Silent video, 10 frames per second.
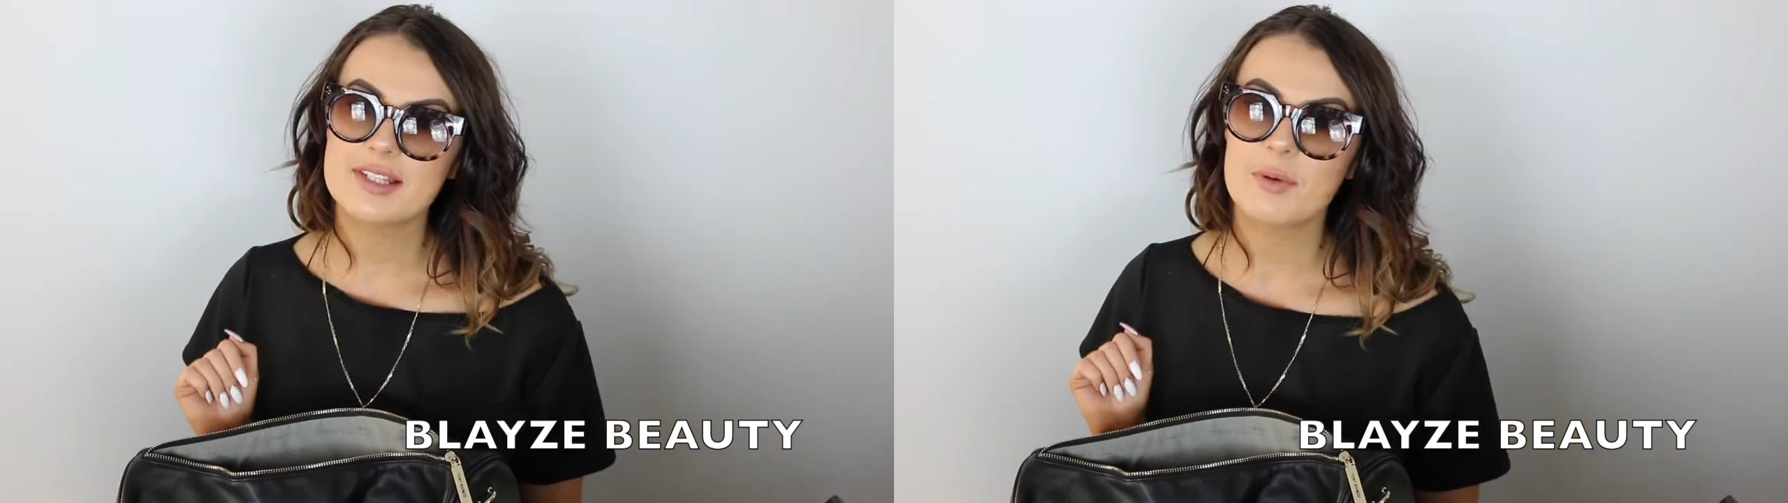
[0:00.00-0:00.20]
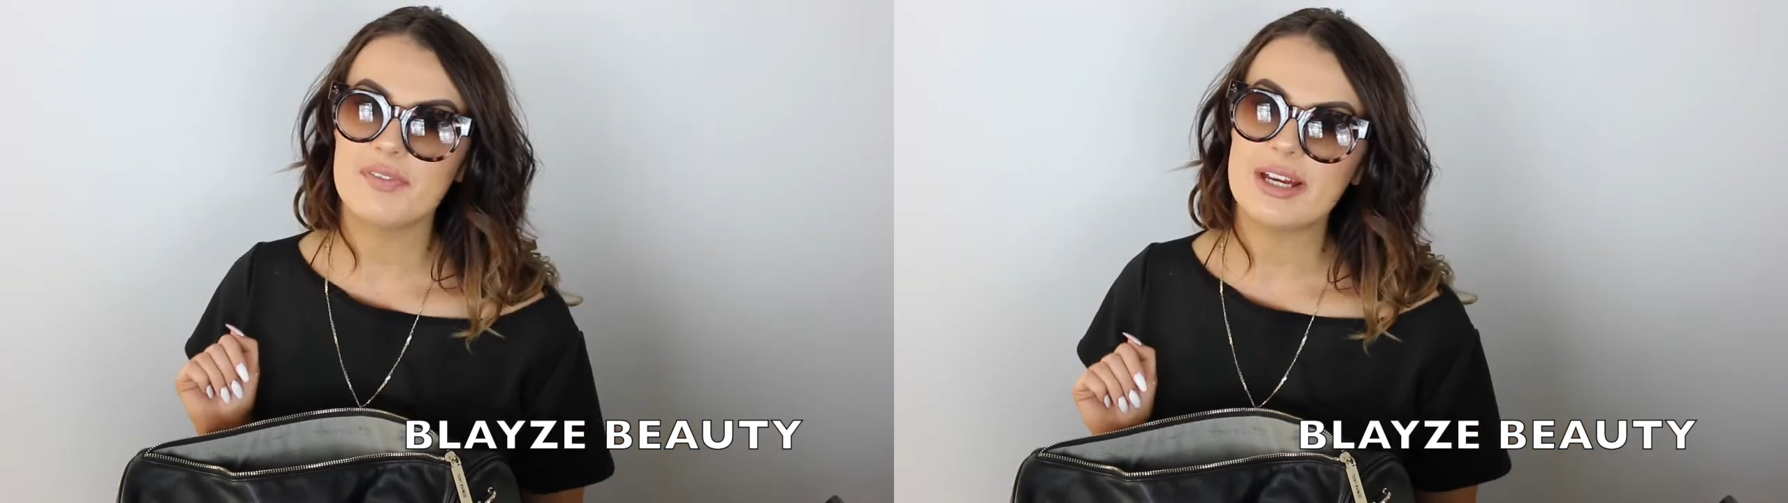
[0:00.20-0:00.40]

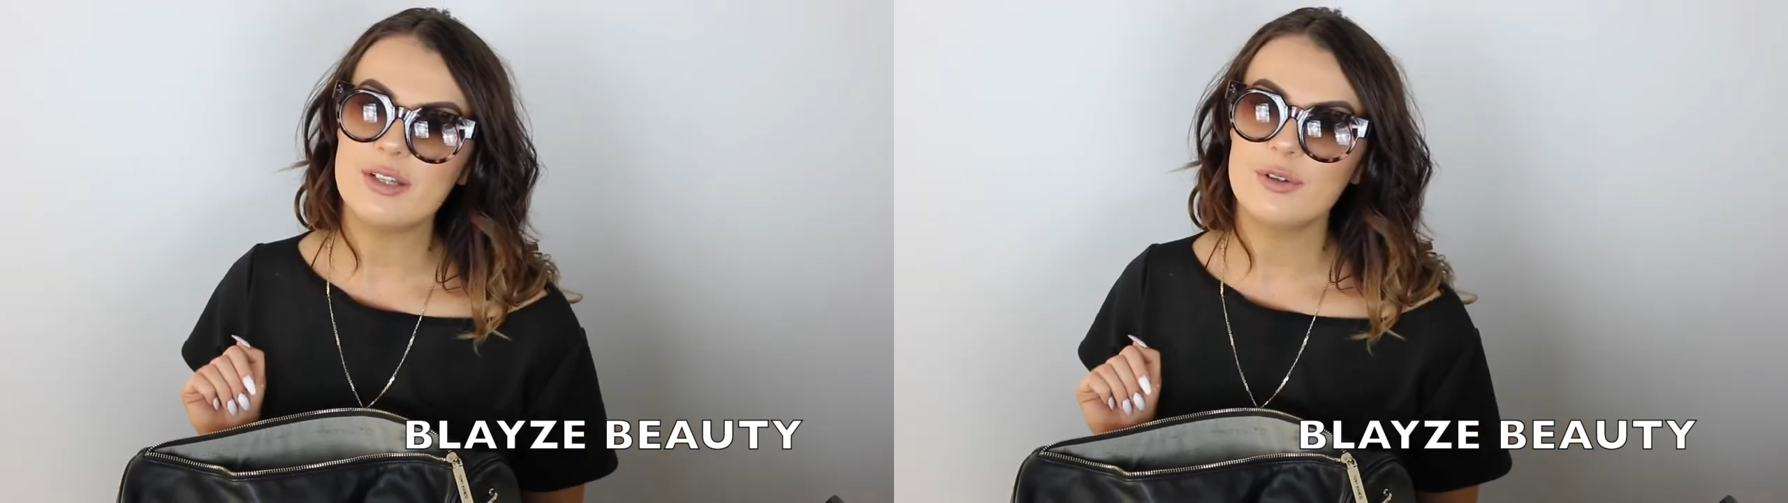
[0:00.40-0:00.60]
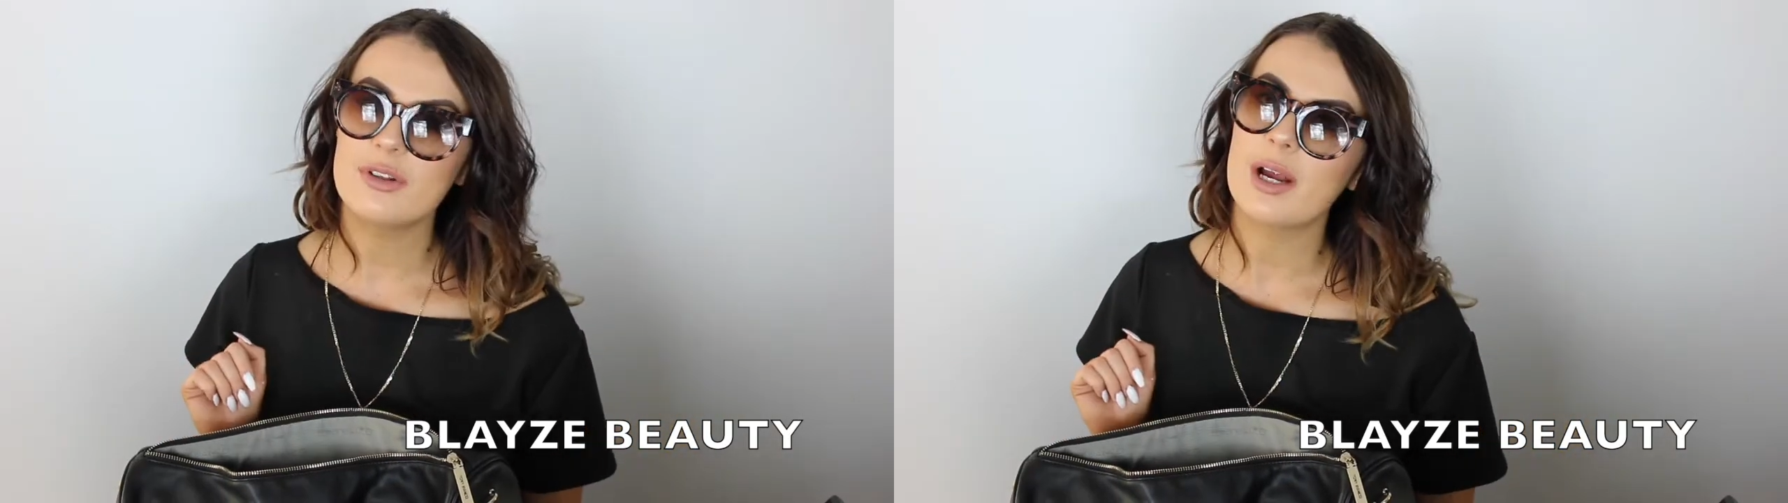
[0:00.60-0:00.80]
What they
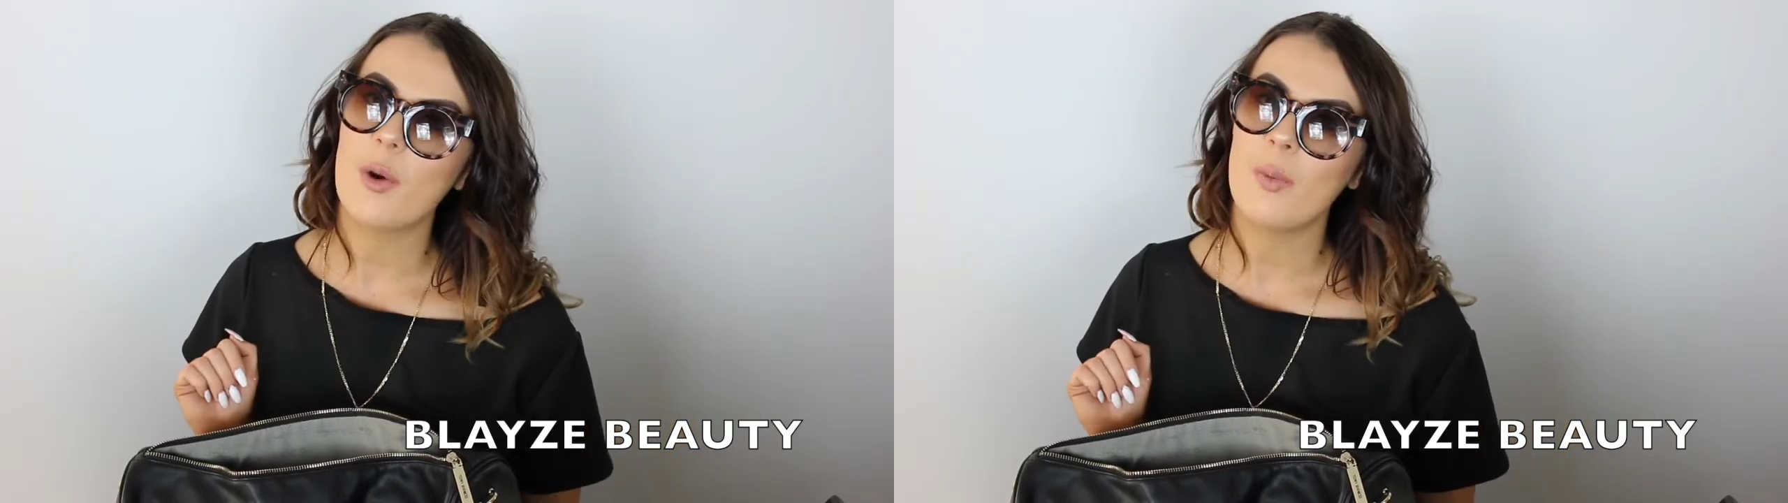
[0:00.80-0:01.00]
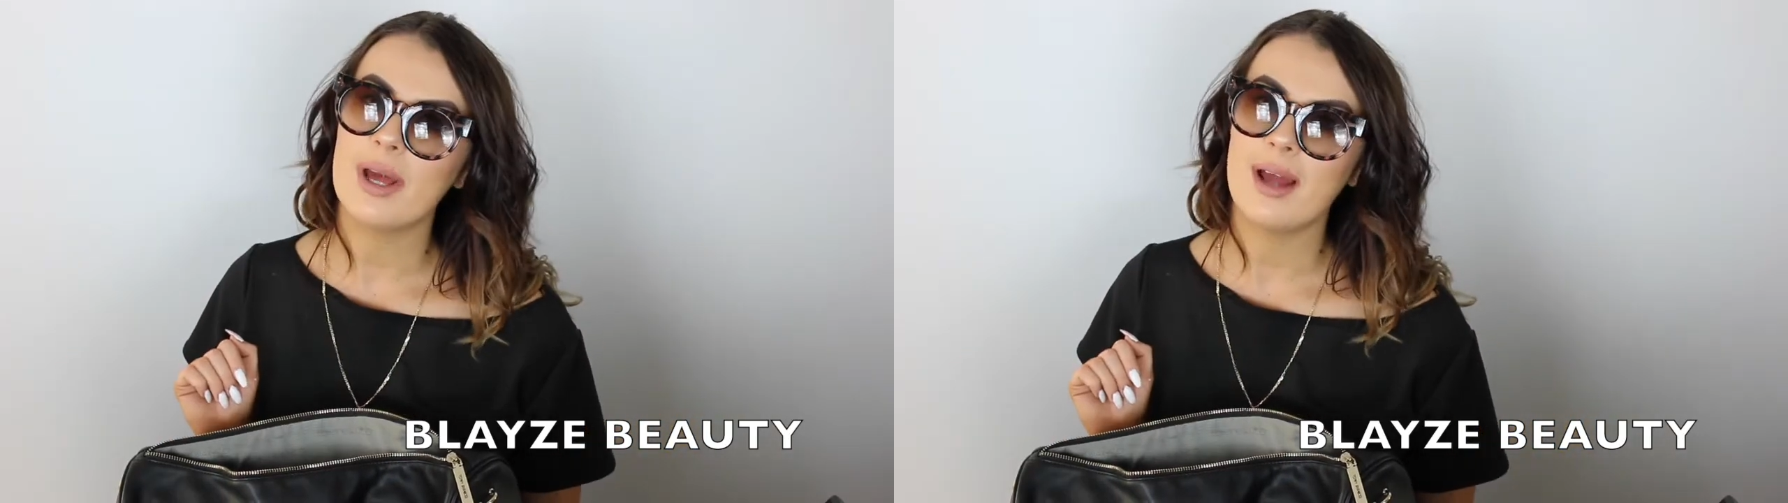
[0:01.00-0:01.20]
look like
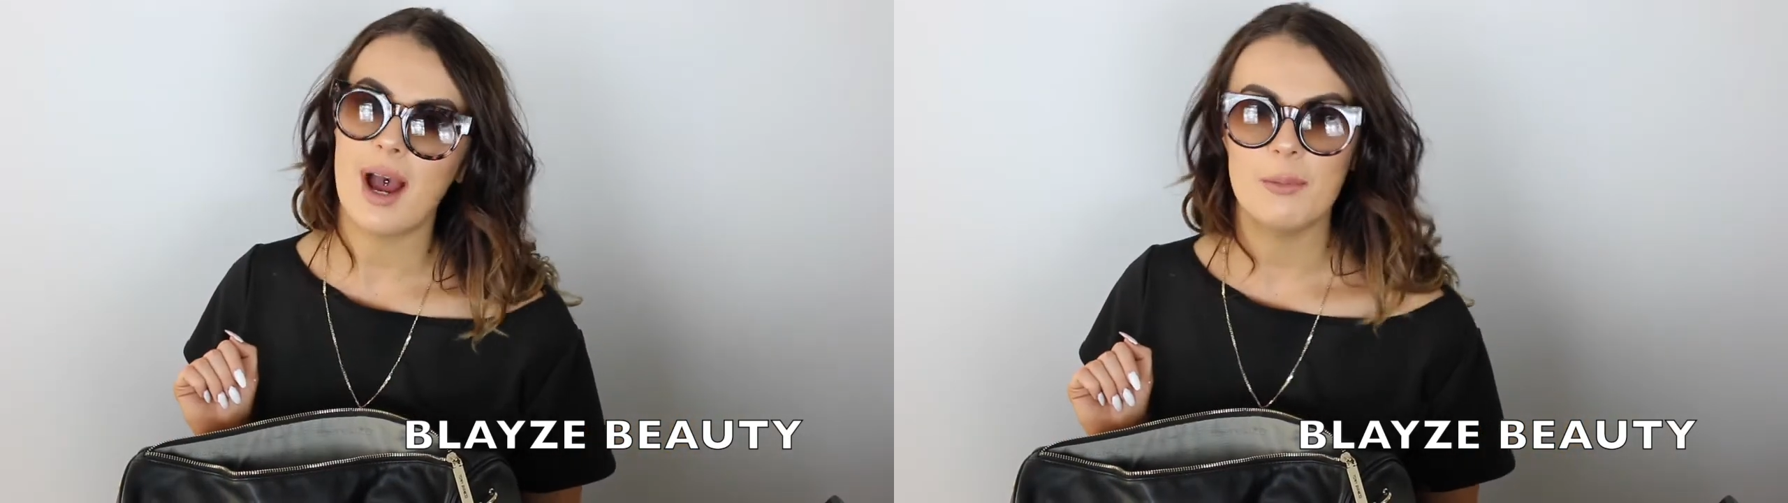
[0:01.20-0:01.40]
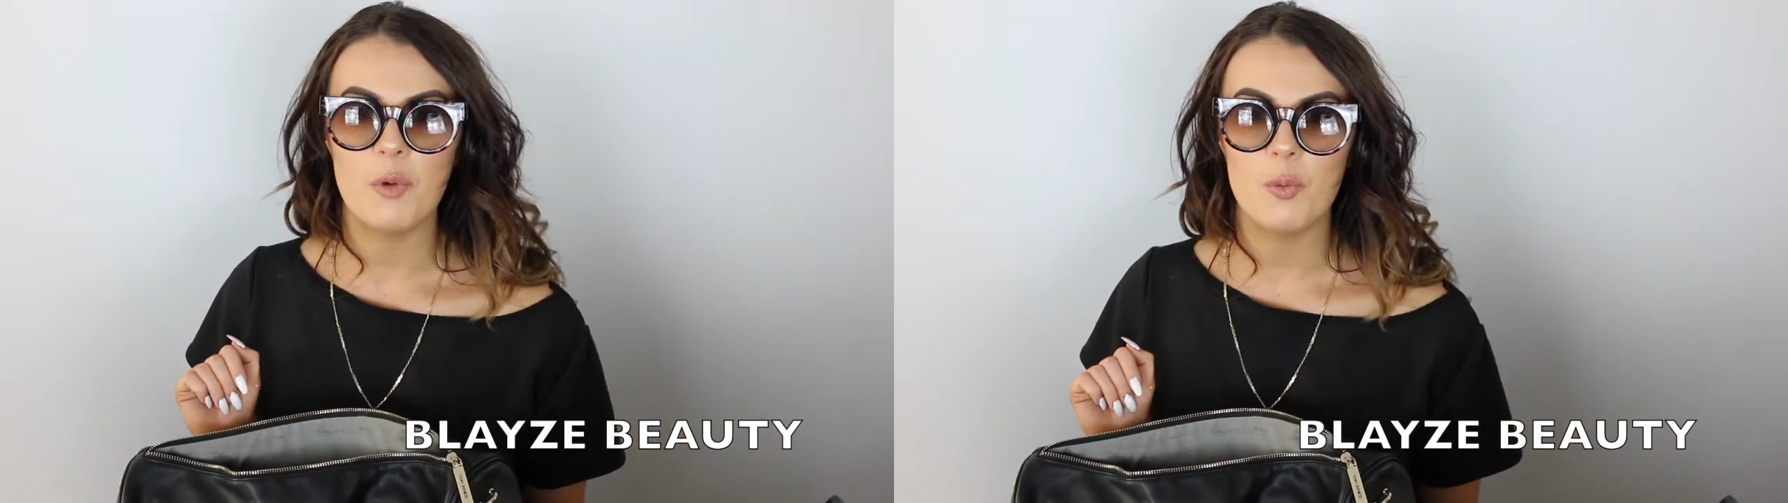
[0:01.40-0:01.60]
when
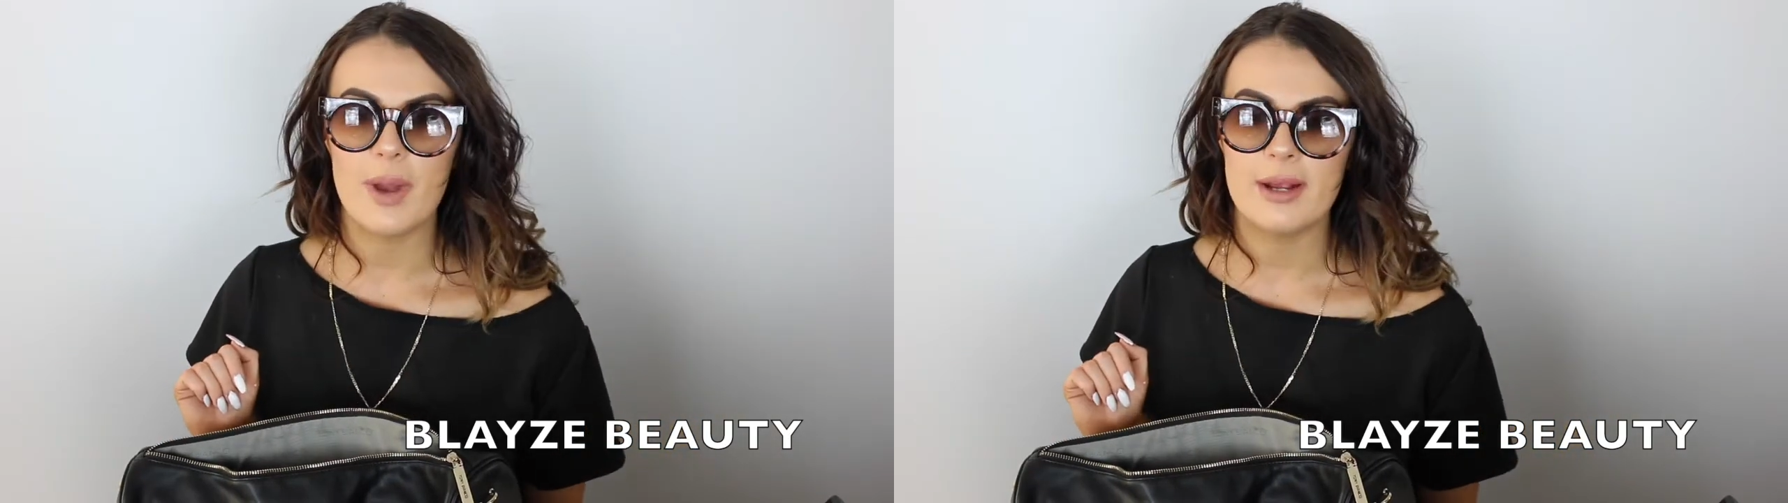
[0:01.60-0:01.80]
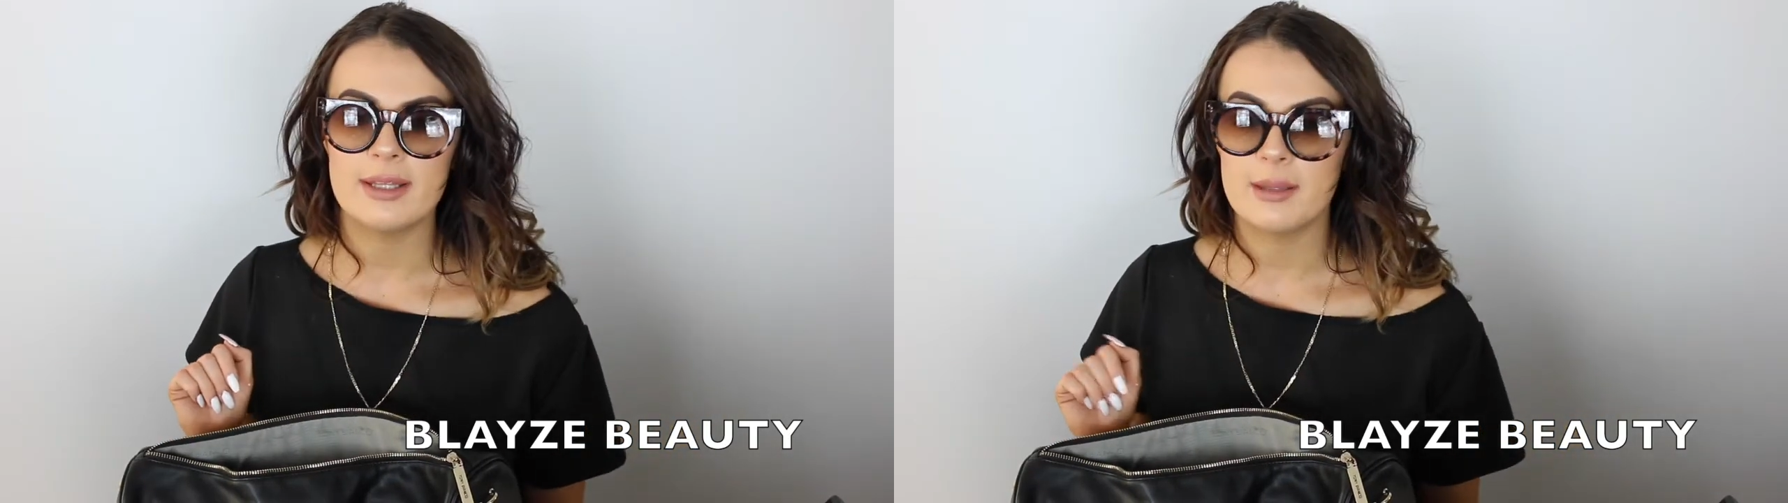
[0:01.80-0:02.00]
I'm
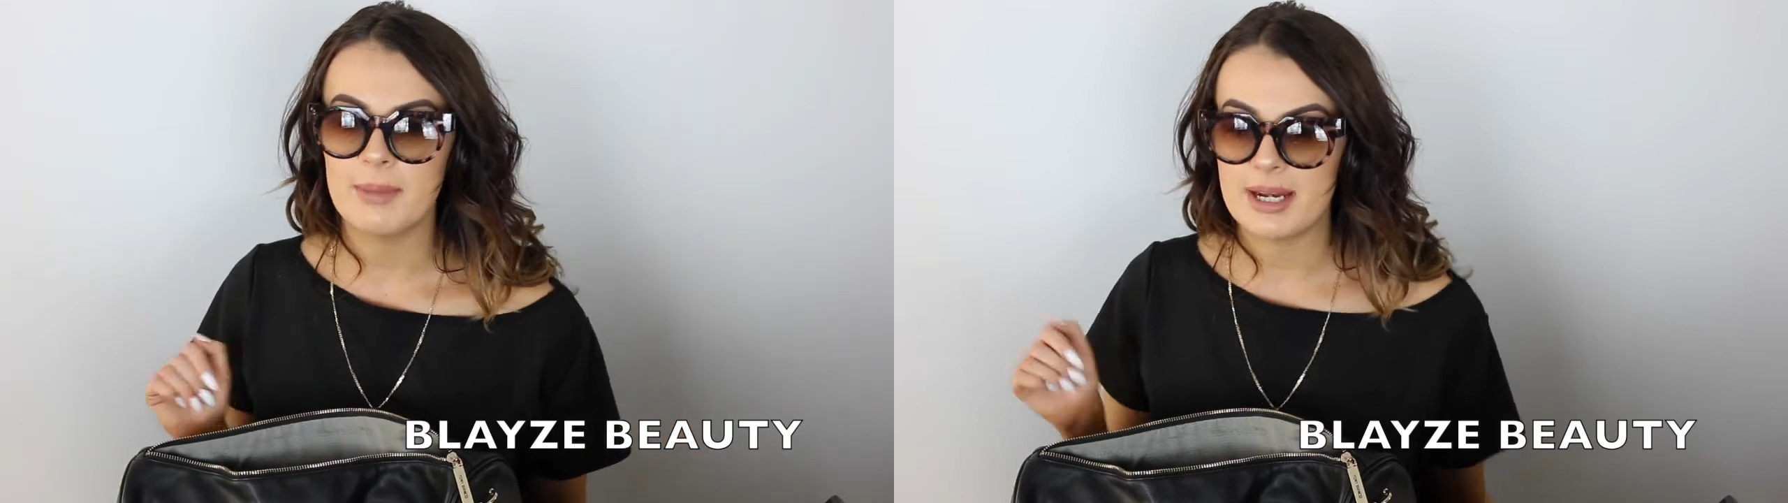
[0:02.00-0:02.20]
wearing them,